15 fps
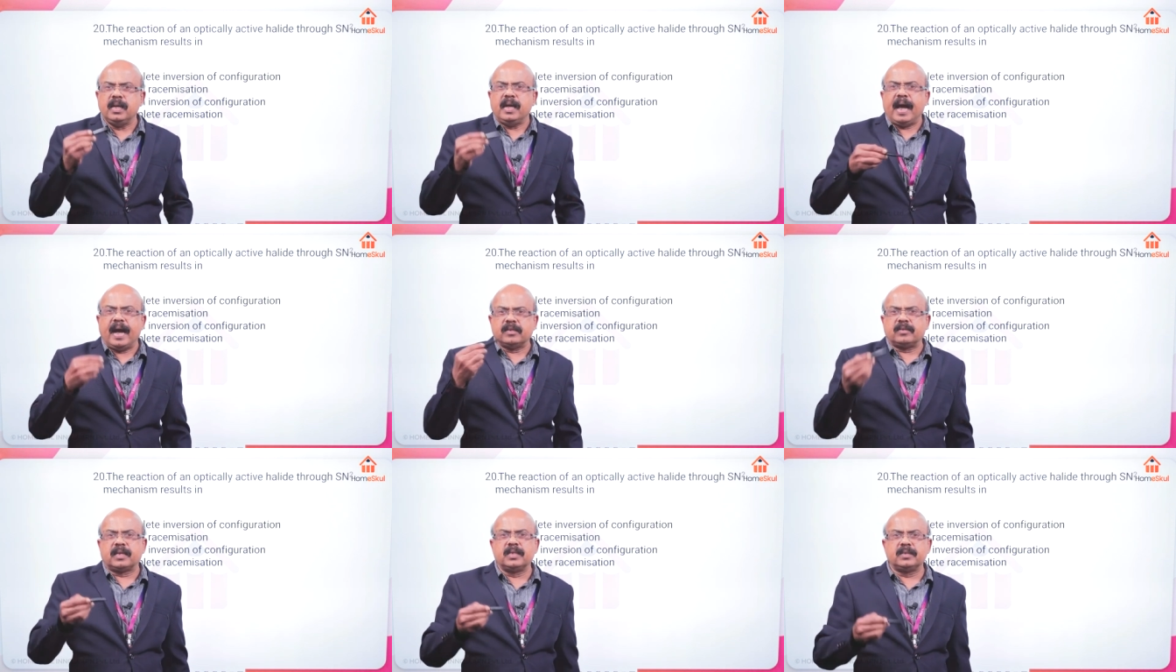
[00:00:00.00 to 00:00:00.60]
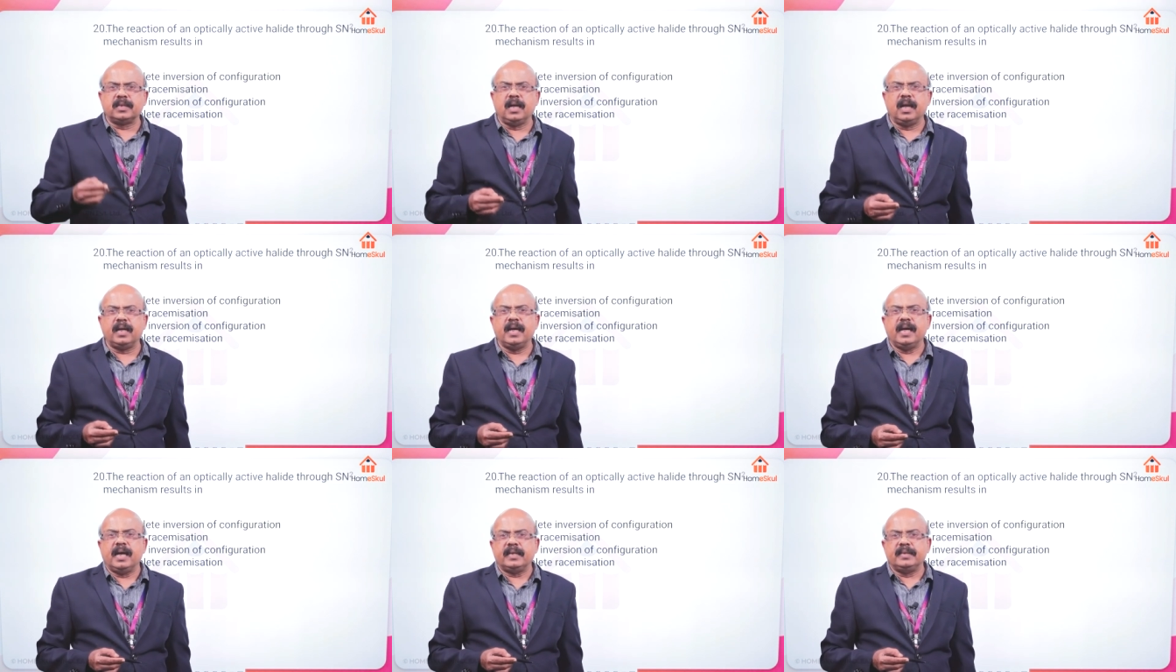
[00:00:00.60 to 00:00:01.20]
As a result,
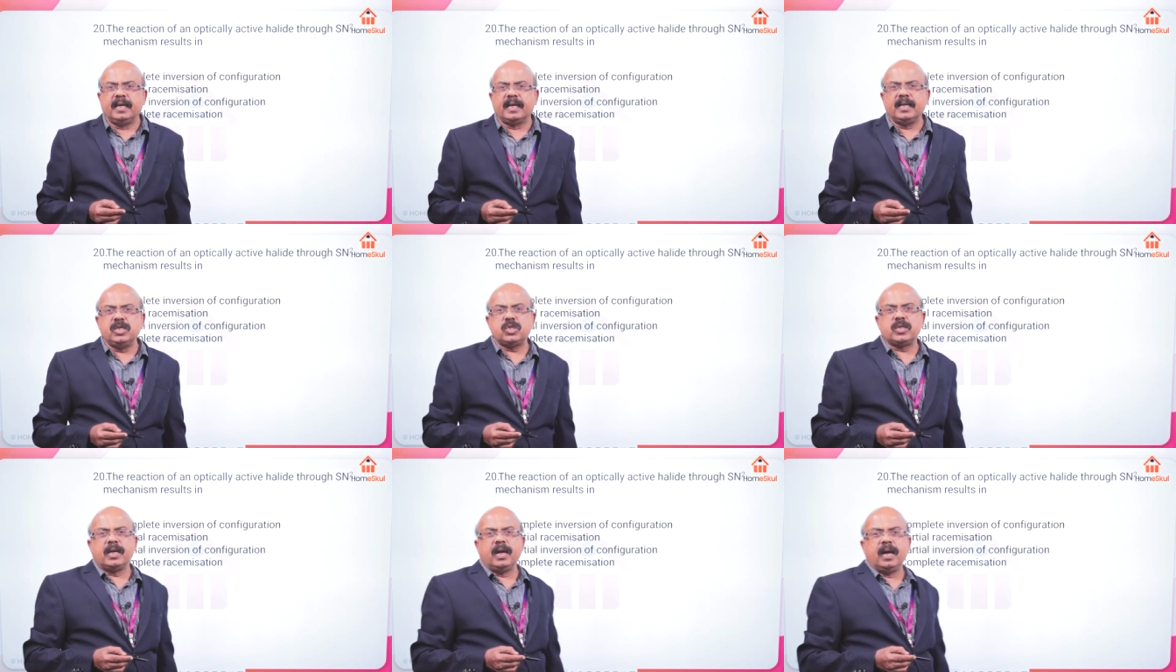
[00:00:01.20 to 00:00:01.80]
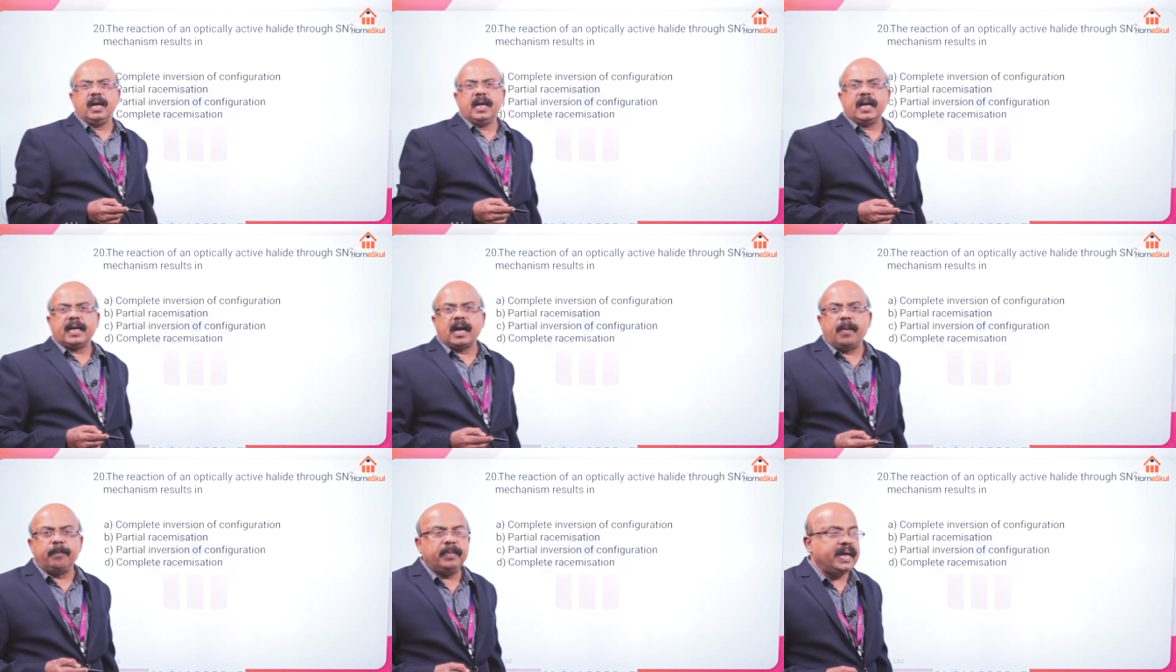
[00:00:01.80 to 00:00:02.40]
there is a
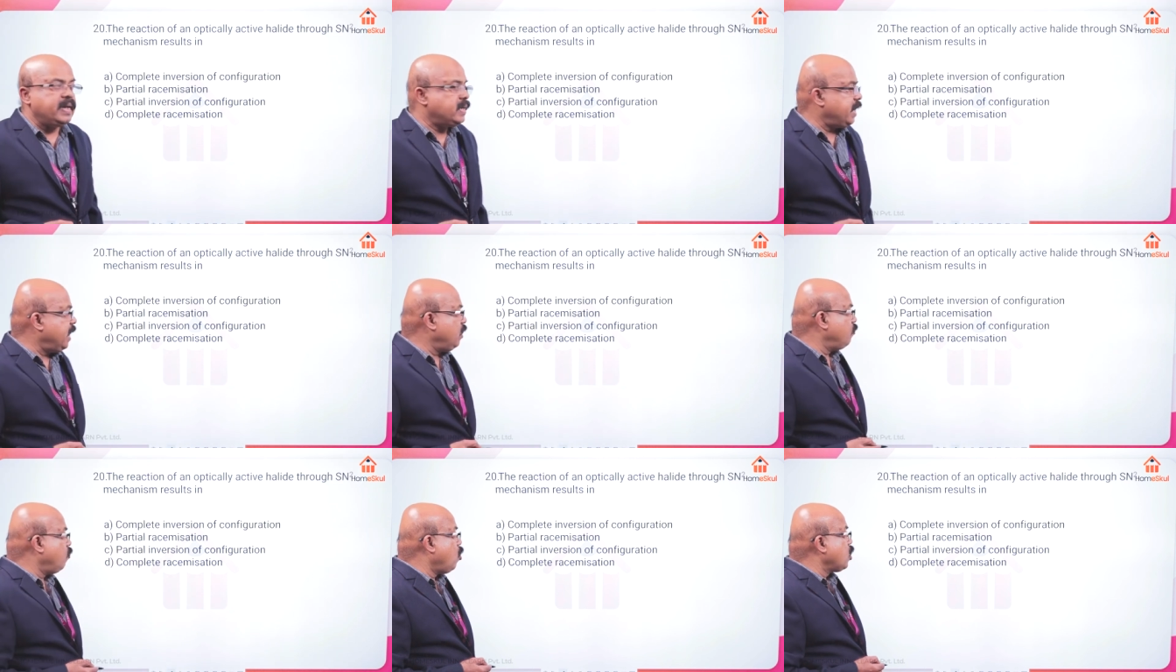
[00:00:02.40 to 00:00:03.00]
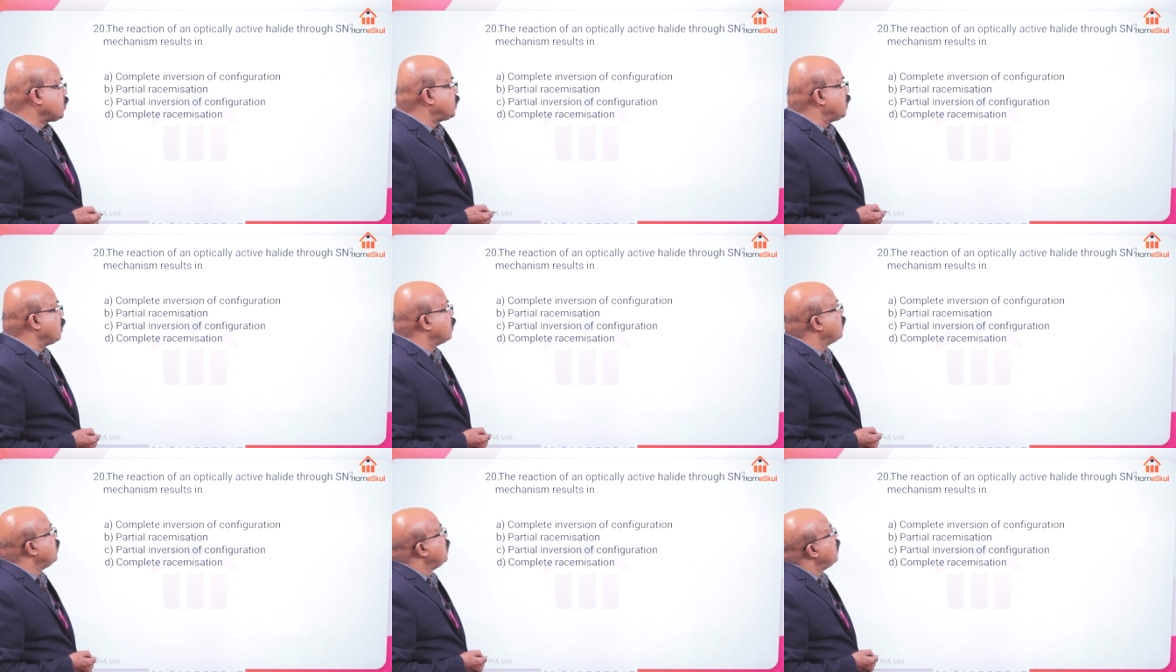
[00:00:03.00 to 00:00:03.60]
complete
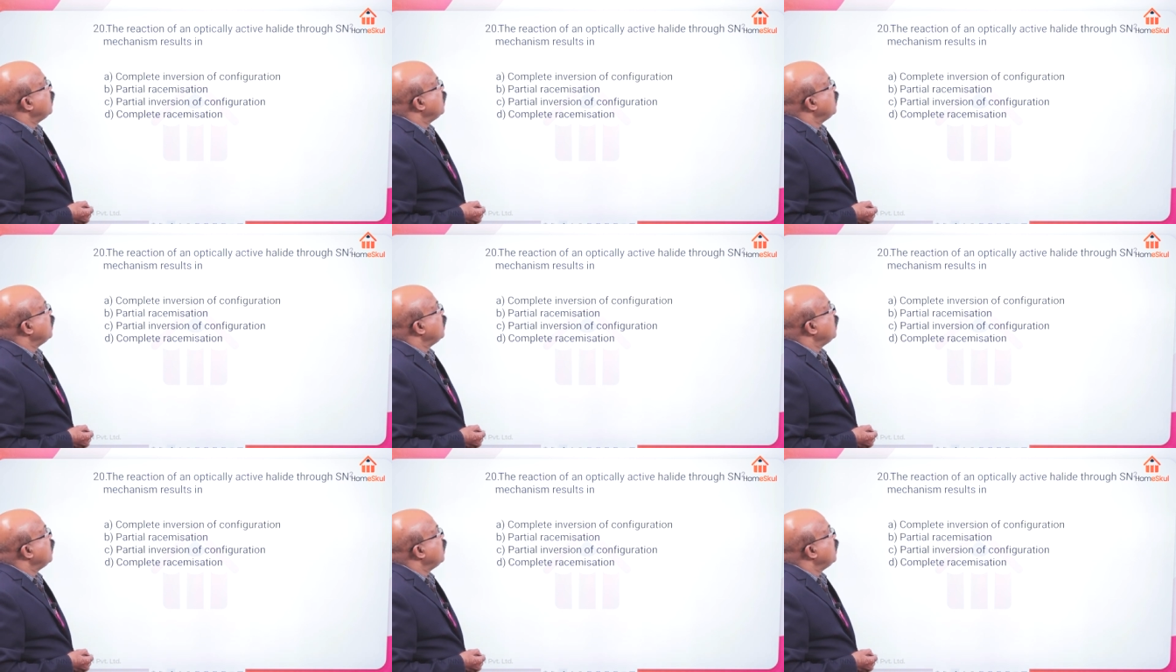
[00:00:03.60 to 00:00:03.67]
inversion.